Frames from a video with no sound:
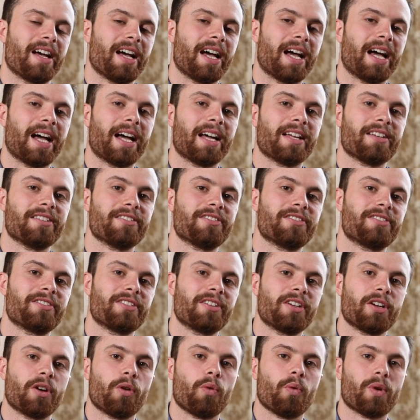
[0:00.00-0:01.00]
And
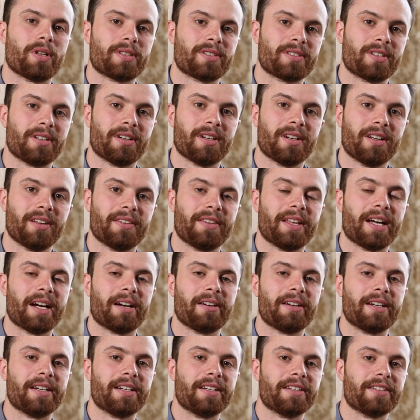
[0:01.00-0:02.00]
what's gone on there
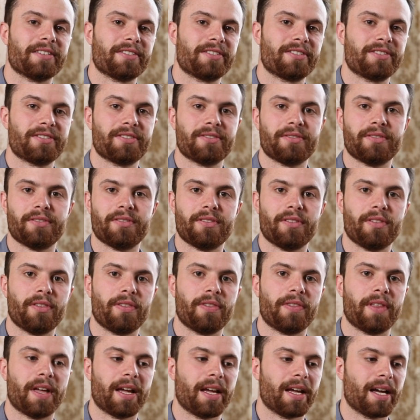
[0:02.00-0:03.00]
is
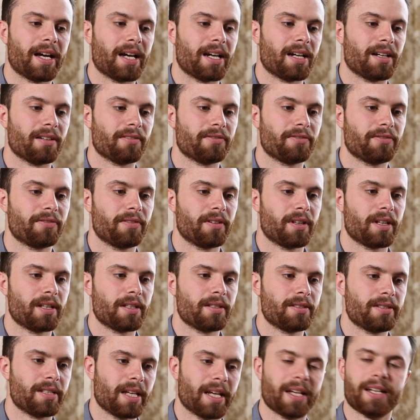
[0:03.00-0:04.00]
they have
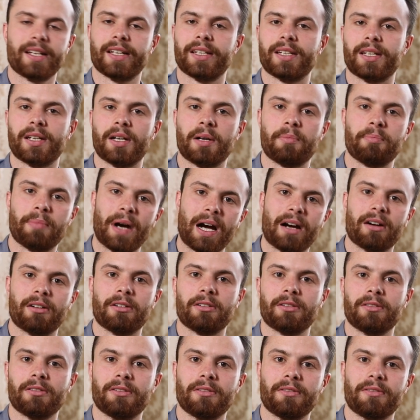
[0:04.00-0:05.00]
taken a
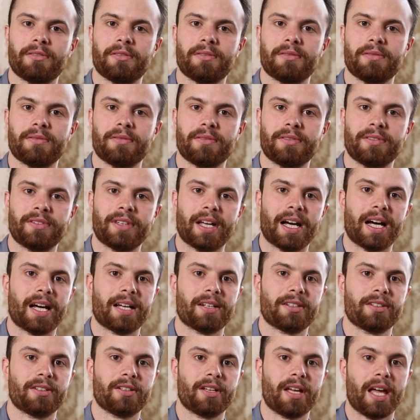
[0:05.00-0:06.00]
barrel that
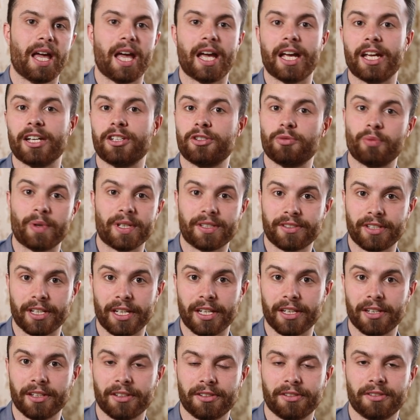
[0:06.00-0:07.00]
aged
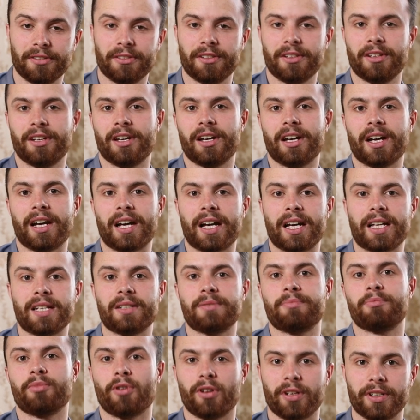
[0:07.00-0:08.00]
whiskey in it and
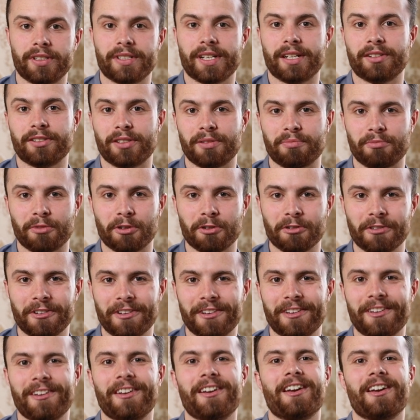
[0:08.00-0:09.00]
brought it down to the brewery,
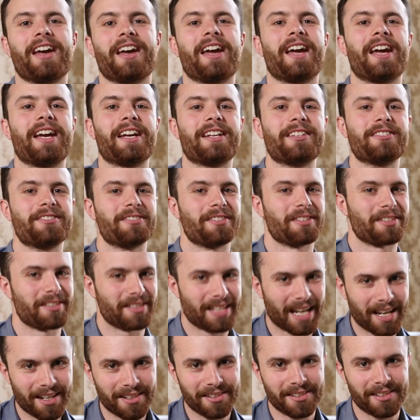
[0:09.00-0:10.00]
aged the
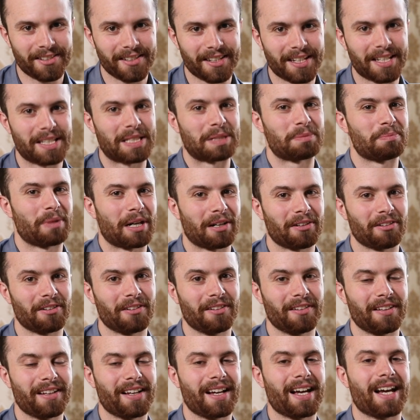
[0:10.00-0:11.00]
stout in the barrel,
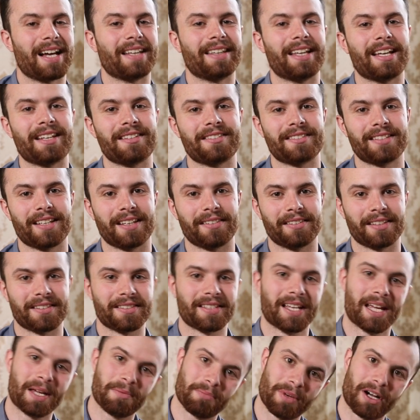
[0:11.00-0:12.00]
and then sent the
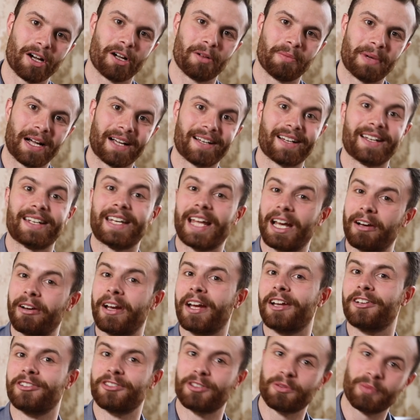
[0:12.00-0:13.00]
same barrel back and now
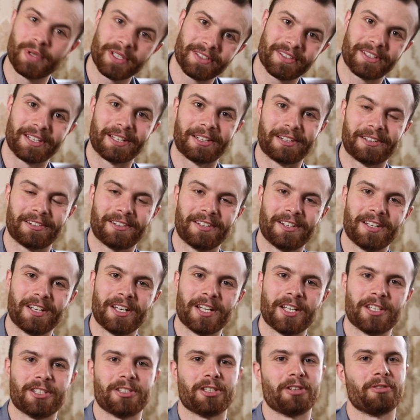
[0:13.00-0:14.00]
aged the whiskey in it.
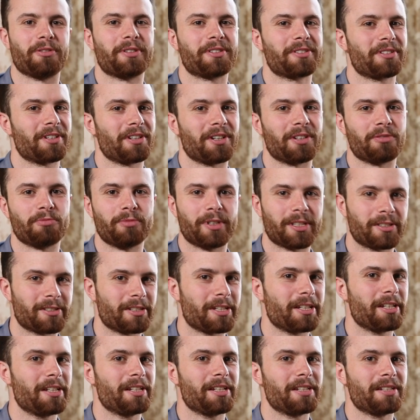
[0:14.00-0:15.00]
So it's gone
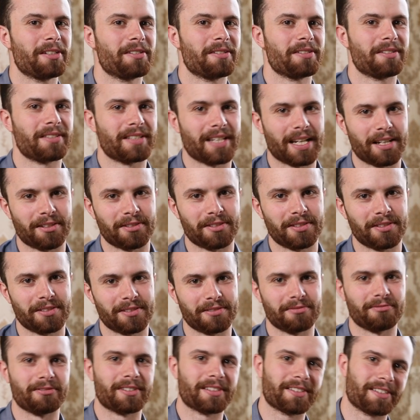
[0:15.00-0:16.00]
whiskey, stout,
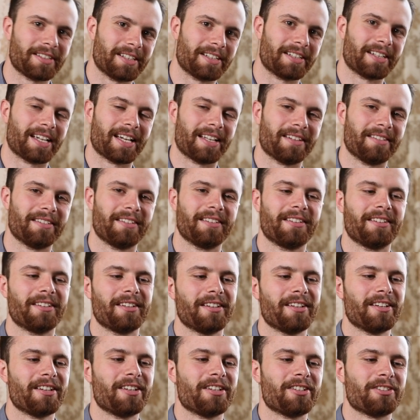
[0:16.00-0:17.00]
whiskey again.
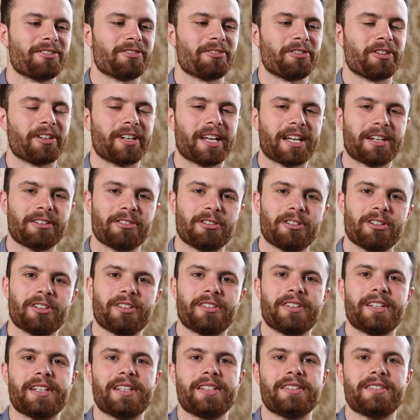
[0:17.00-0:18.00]
So you're getting all
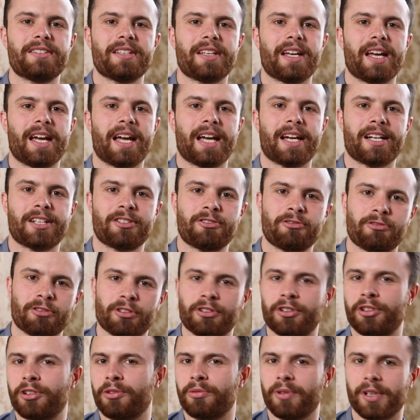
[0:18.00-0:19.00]
of these extra
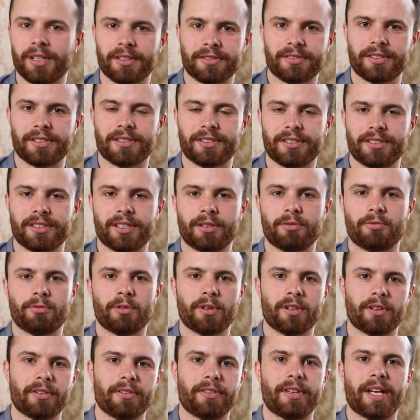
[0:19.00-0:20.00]
nuances that
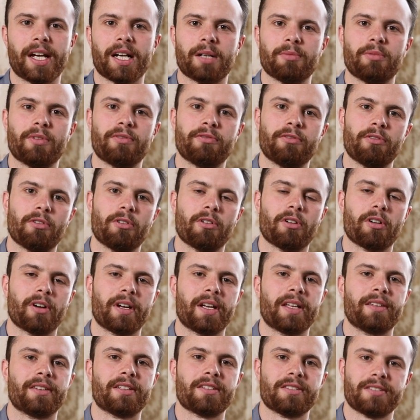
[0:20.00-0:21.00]
weren't there before
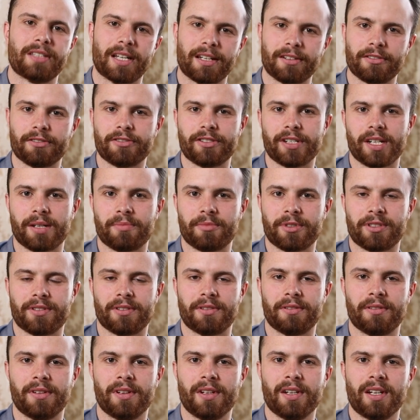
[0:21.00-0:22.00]
in the standard Jameson.